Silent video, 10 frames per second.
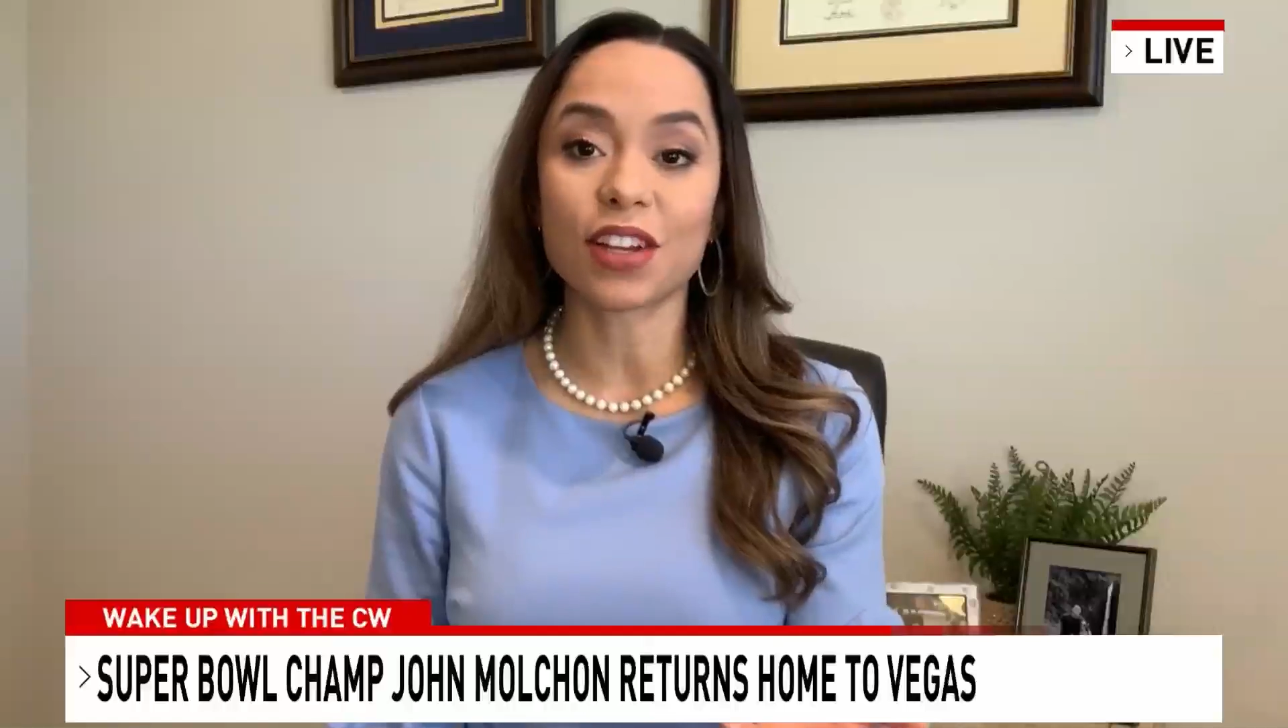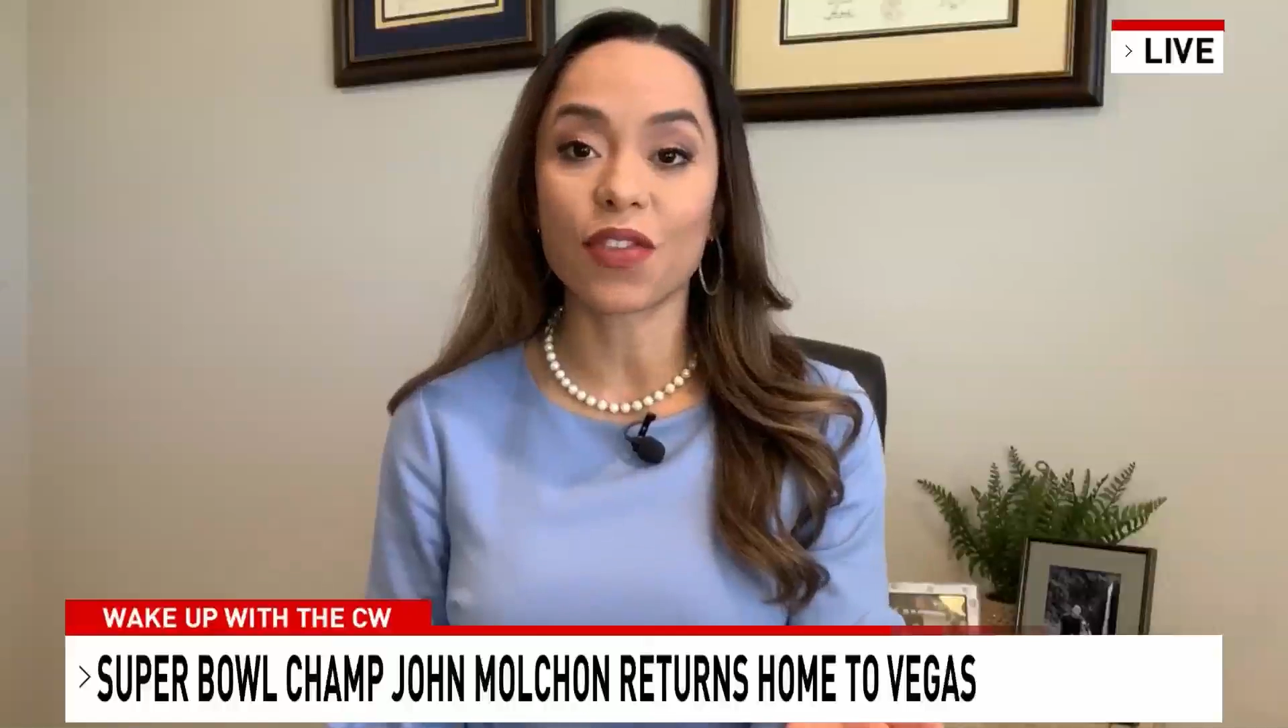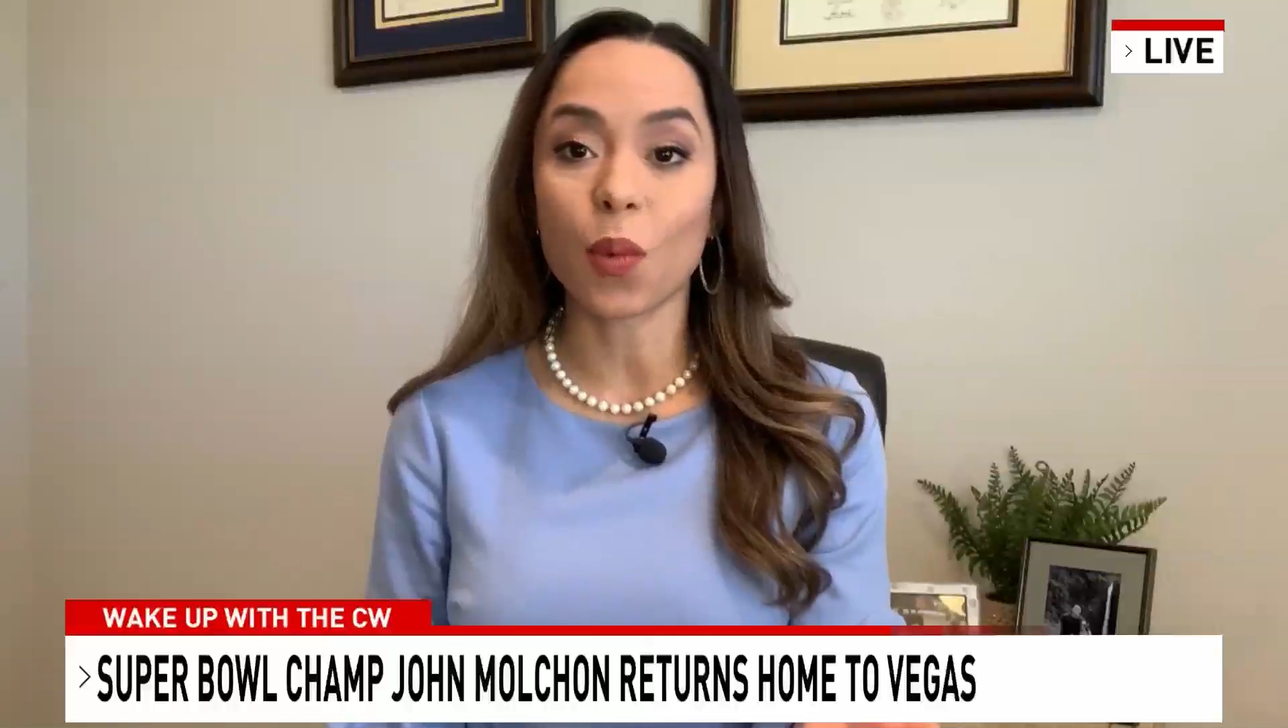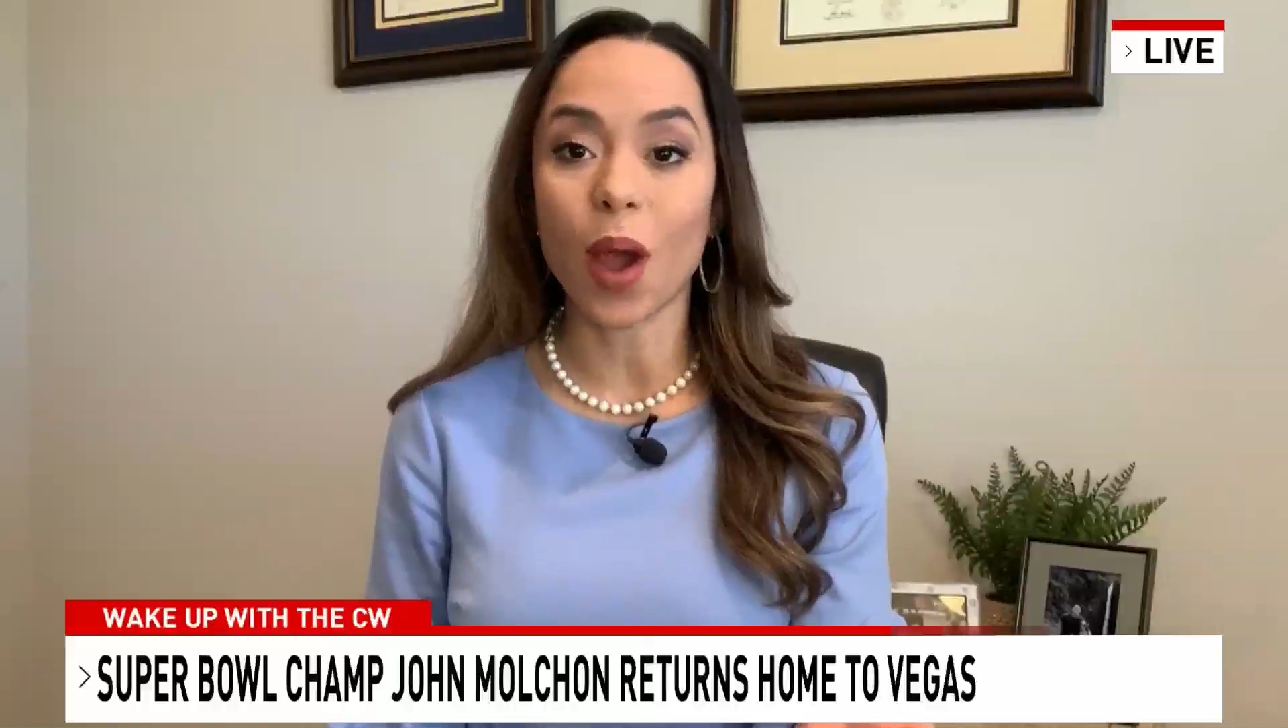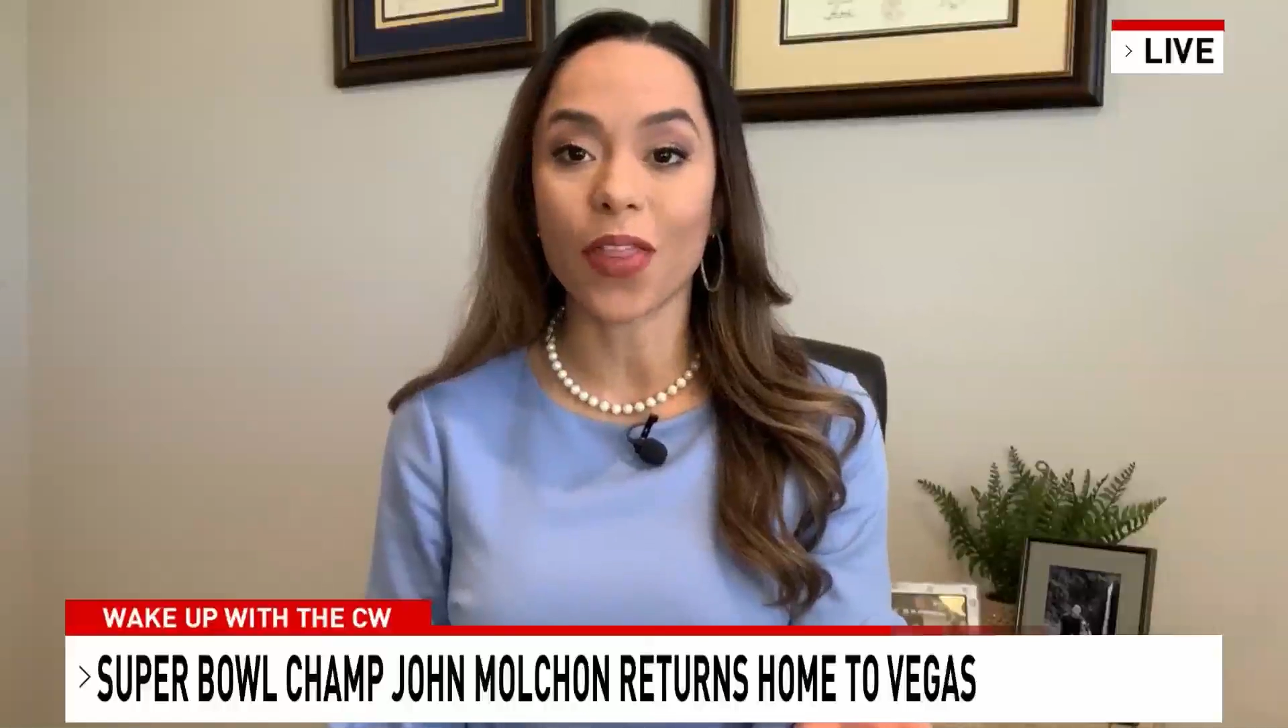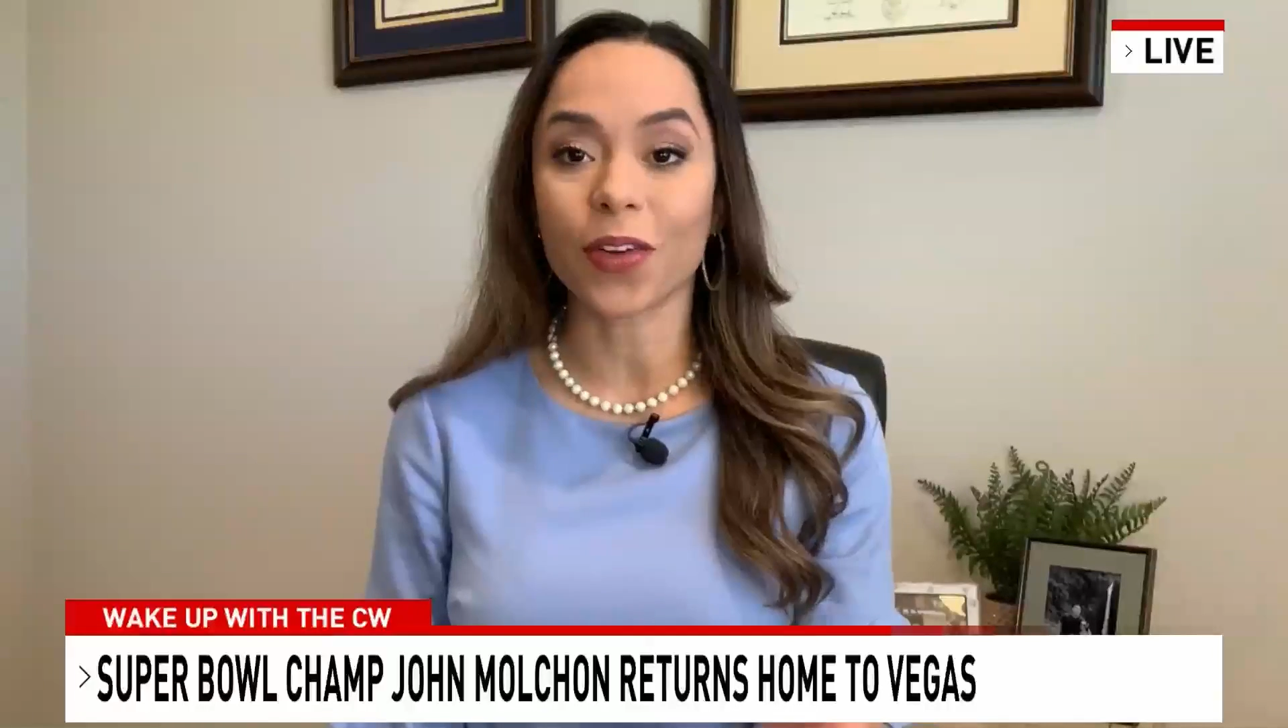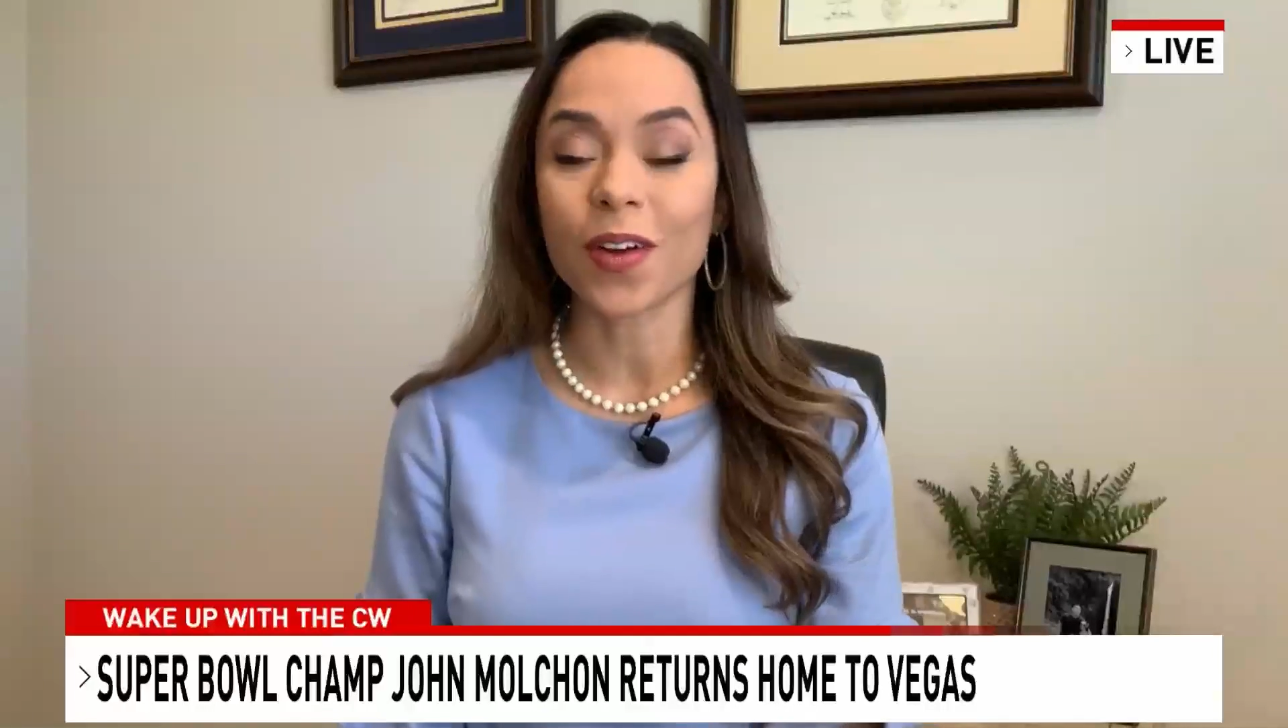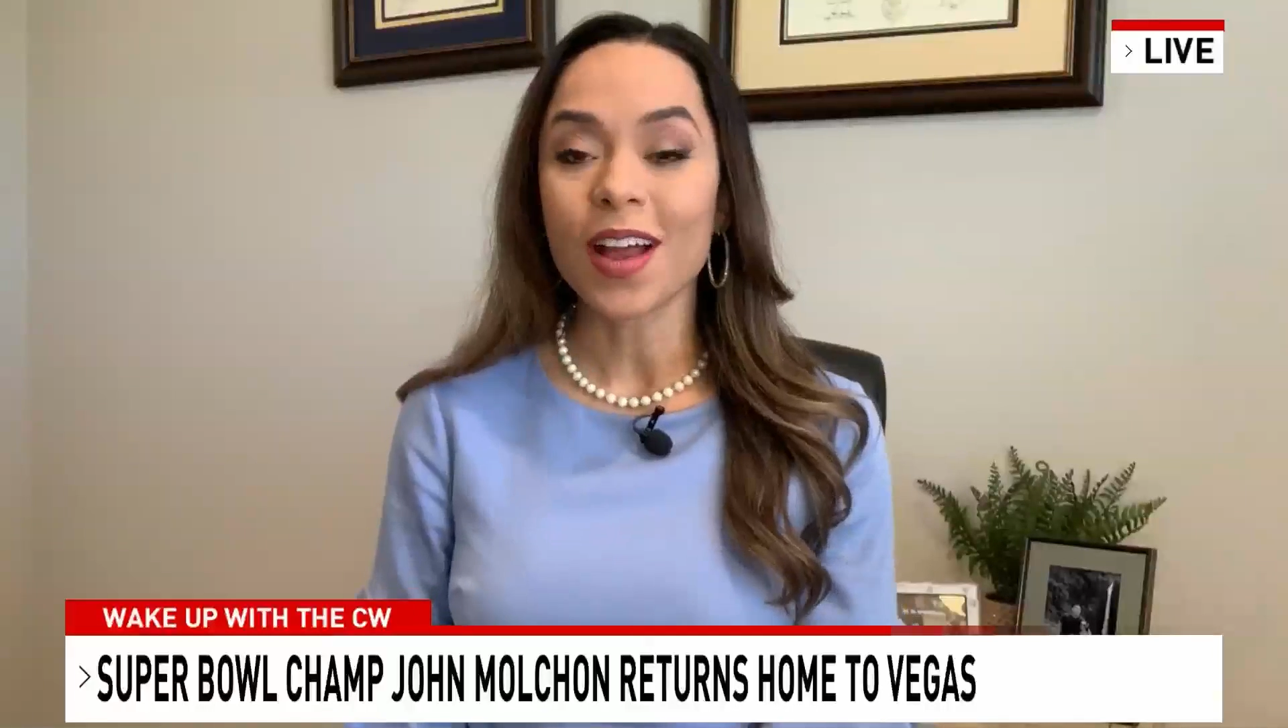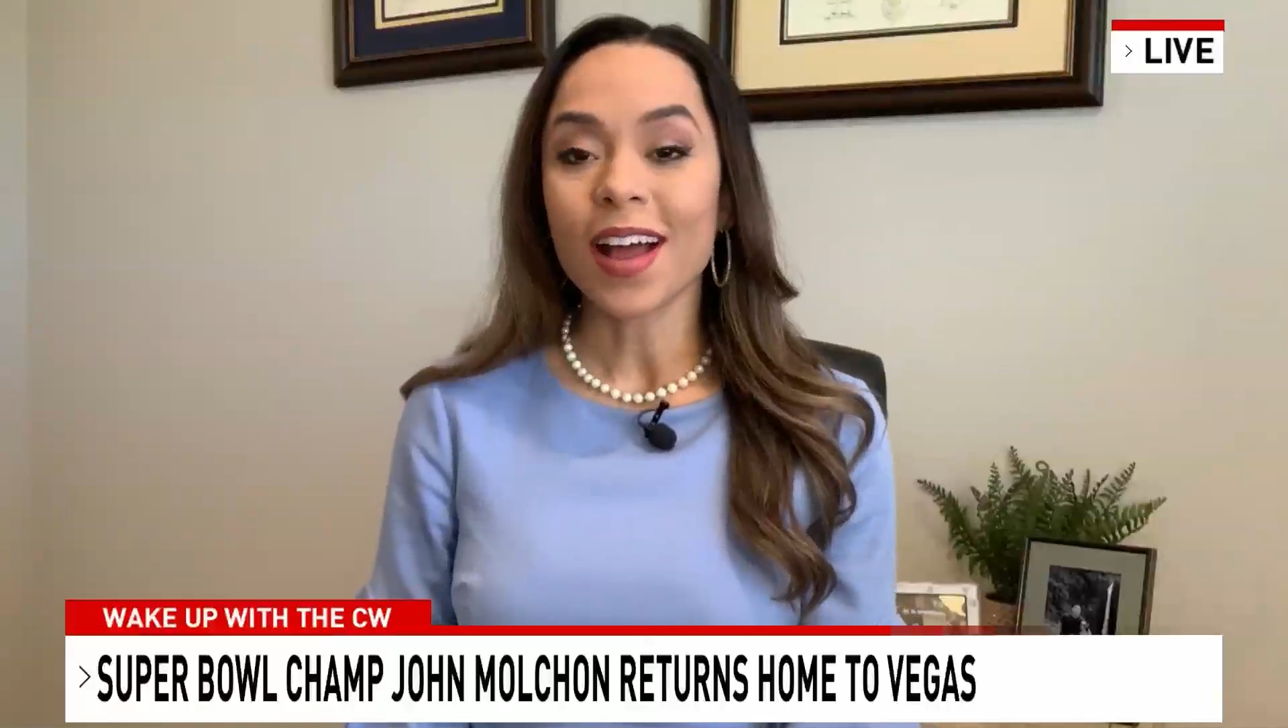of the weather,